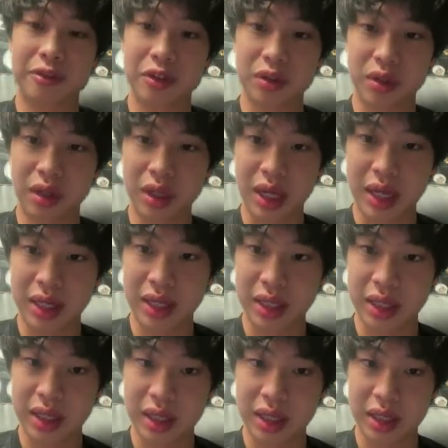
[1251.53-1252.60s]
got
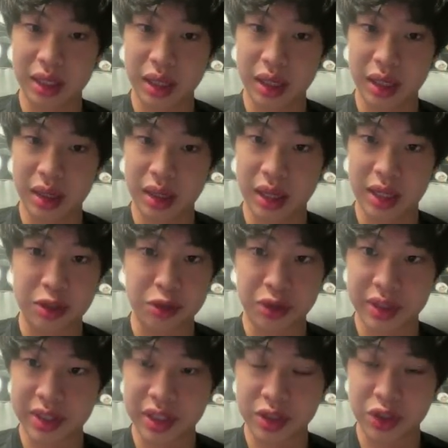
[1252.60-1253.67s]
any like
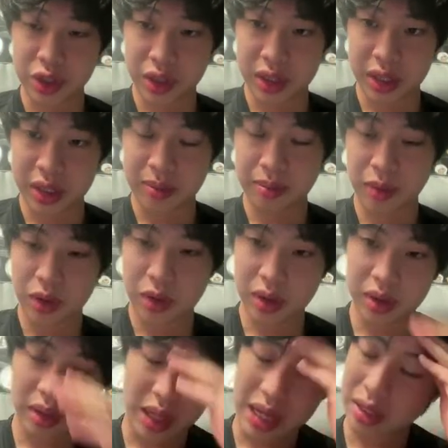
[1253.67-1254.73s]
interest in joining more
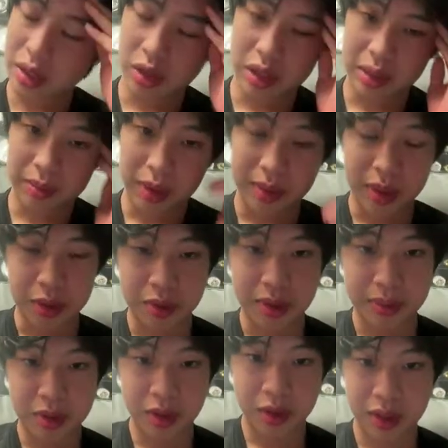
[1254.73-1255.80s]
and learning more about
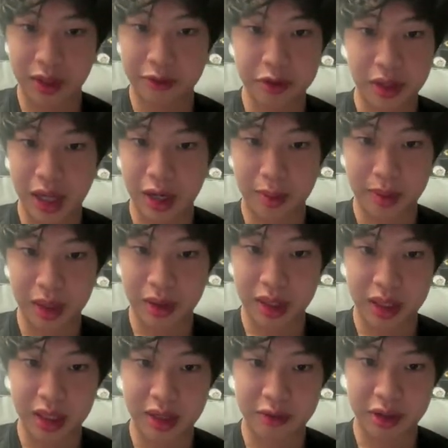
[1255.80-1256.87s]
crypto, love to help out
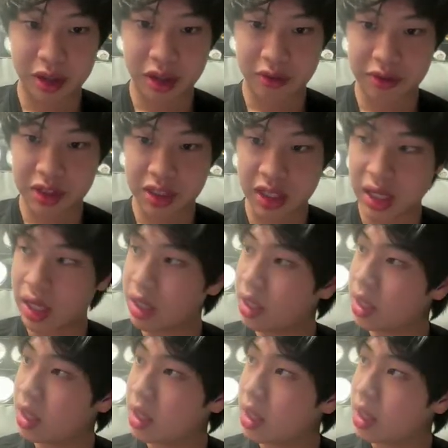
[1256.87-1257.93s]
and have a coffee chat
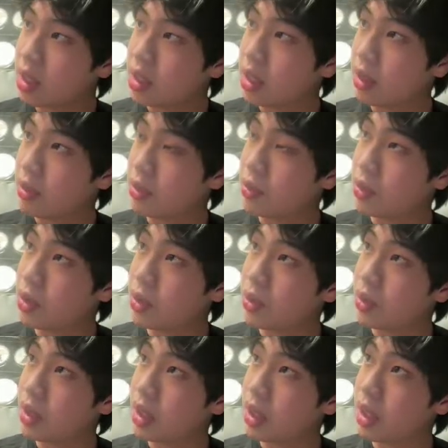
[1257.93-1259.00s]
down the
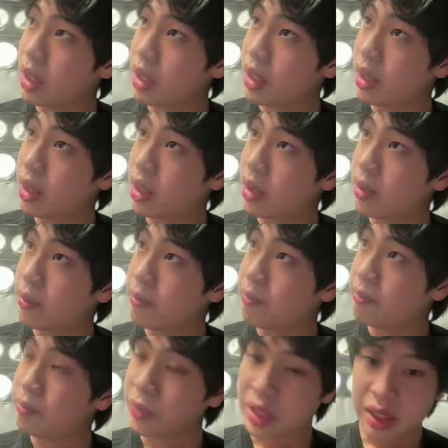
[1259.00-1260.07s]
road.
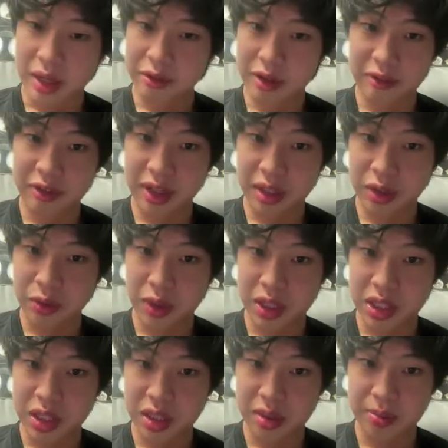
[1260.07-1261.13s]
And if you have any
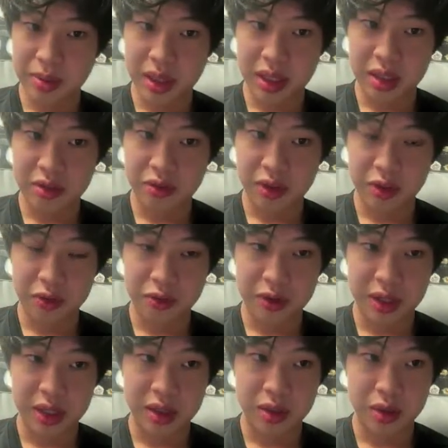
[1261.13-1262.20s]
questions, please feel
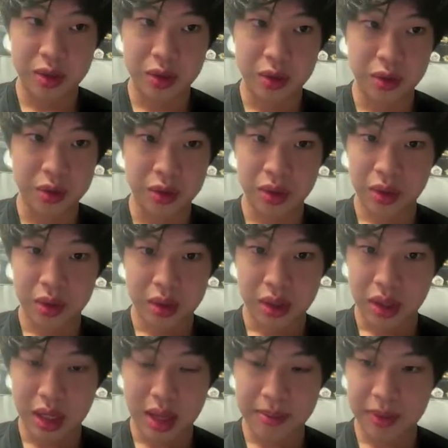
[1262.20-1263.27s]
free to
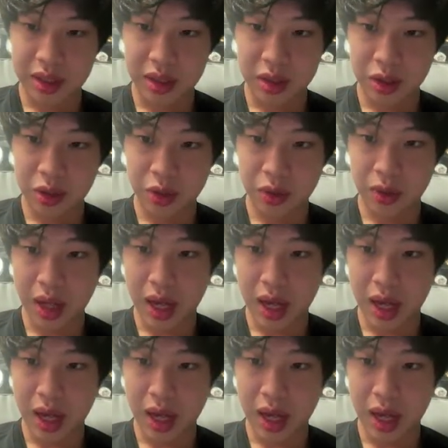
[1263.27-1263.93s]
let me know